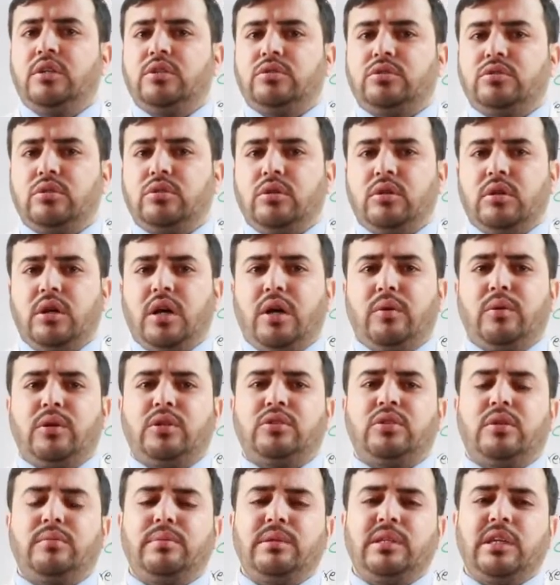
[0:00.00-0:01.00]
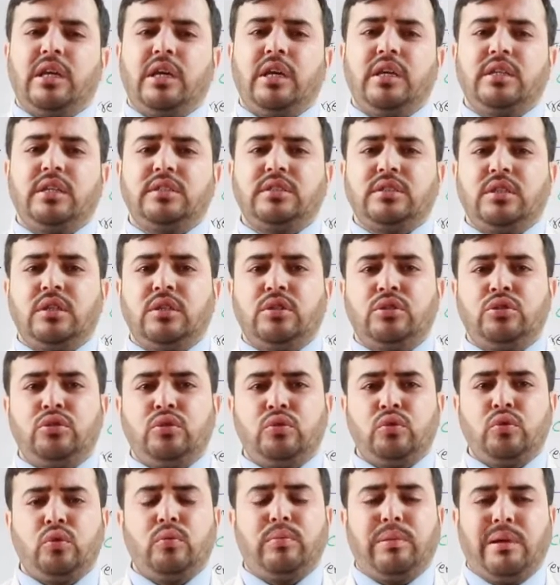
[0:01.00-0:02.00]
So our topic has
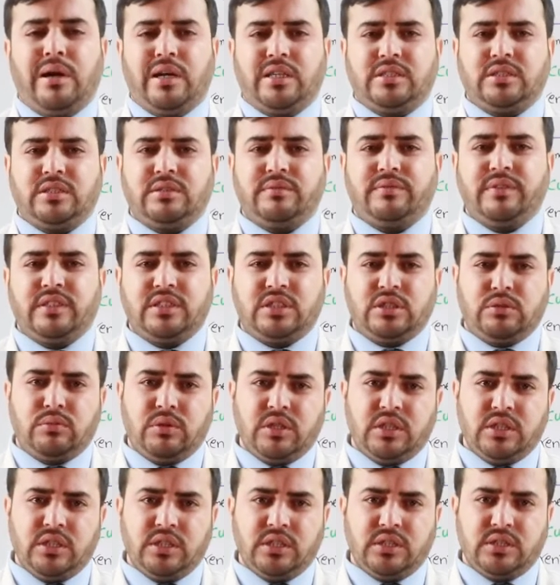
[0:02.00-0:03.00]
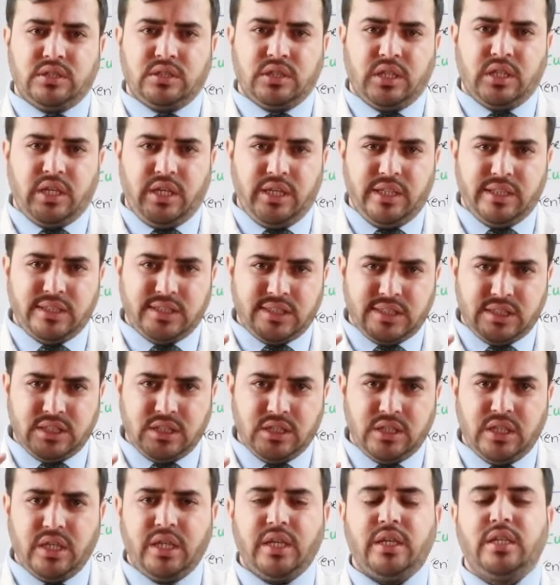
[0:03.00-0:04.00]
two parts. First one is
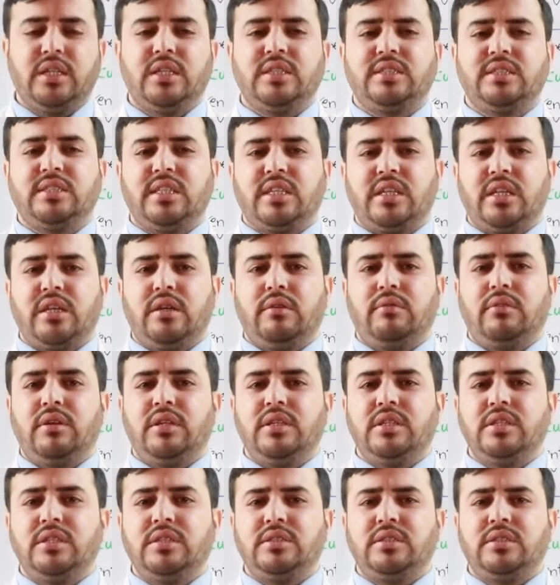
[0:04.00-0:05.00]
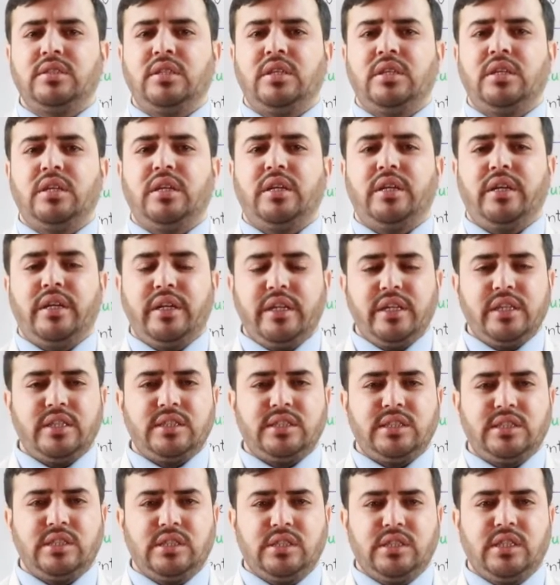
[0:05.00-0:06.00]
AC and the second one is
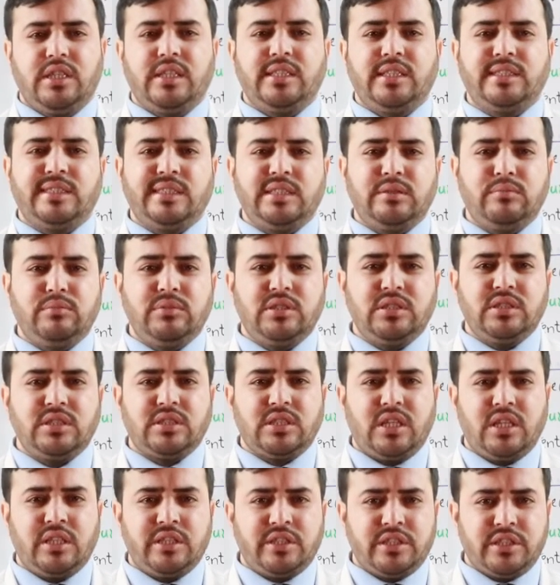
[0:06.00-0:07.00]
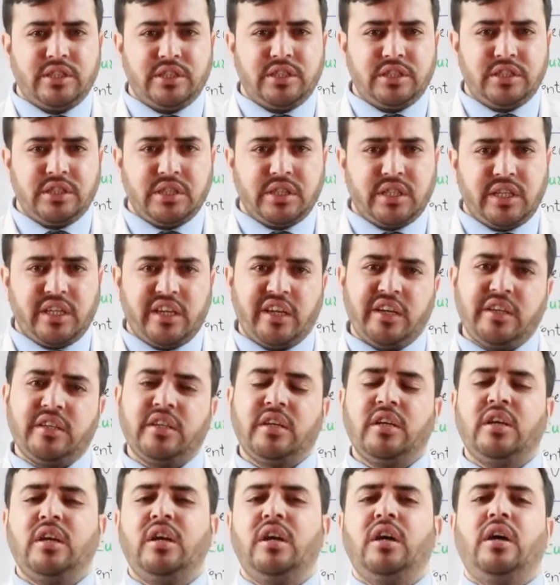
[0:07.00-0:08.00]
DC. AC means alternating current
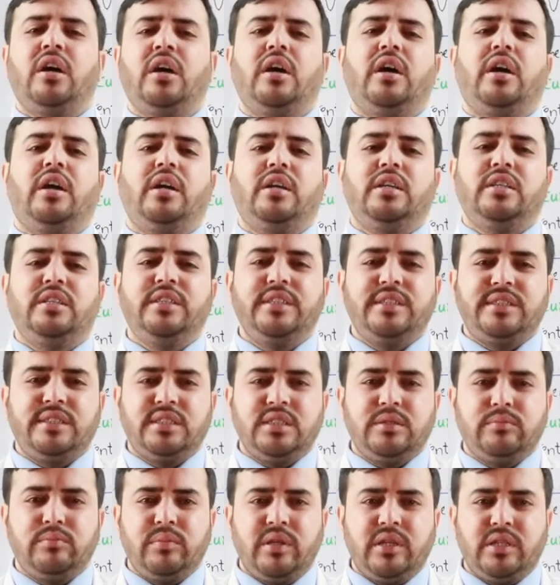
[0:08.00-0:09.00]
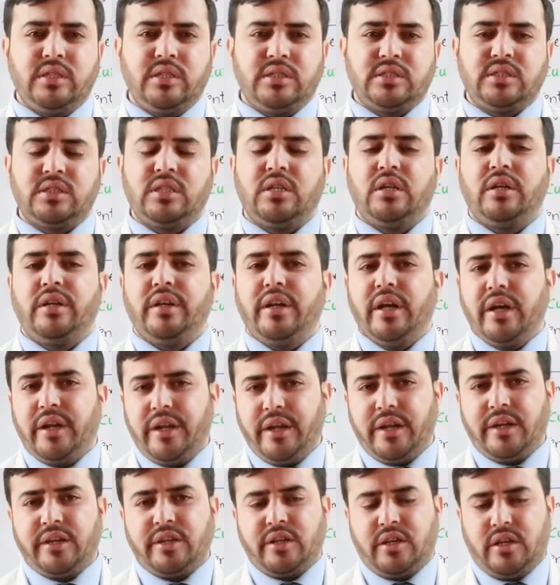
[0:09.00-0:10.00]
and DC means
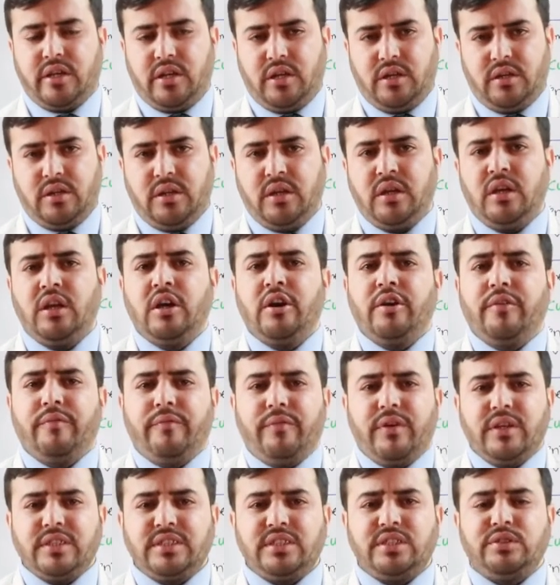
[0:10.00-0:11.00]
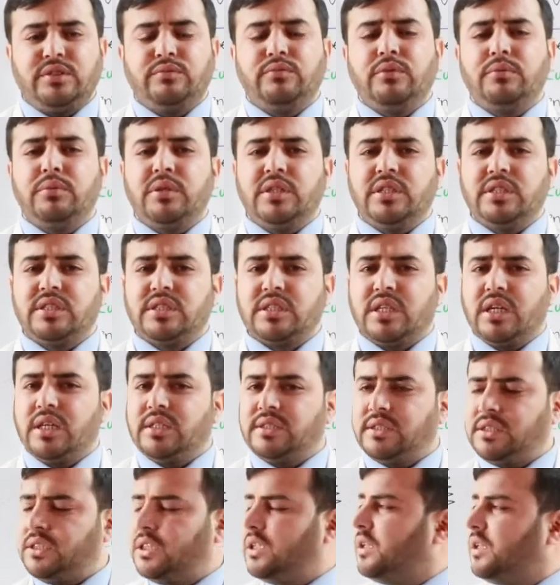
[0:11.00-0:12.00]
direct current. First we will
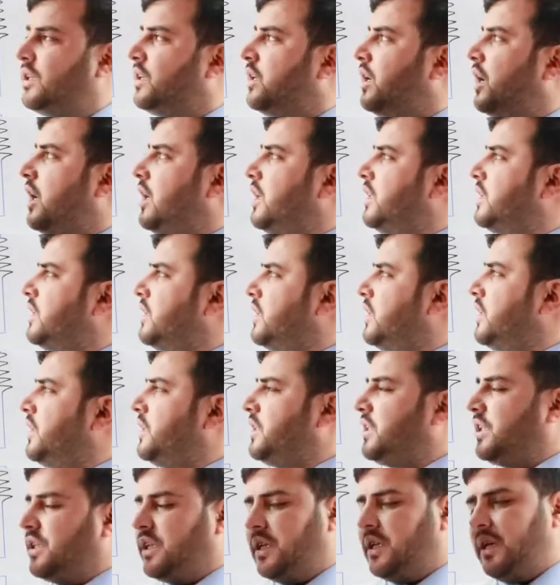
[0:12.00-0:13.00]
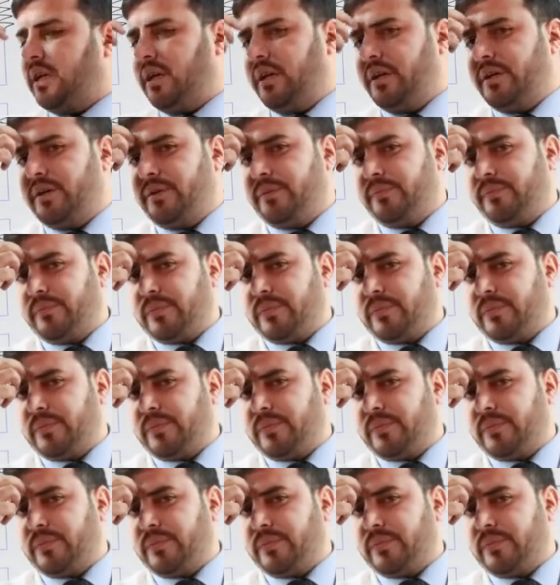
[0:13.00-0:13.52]
discuss alternating current.